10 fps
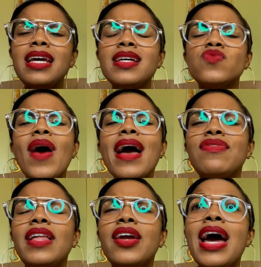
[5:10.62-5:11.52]
His wife
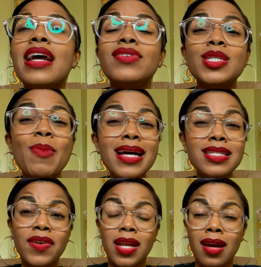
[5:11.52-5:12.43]
later had a response
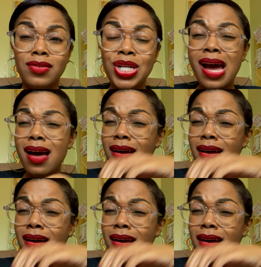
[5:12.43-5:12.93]
video, child.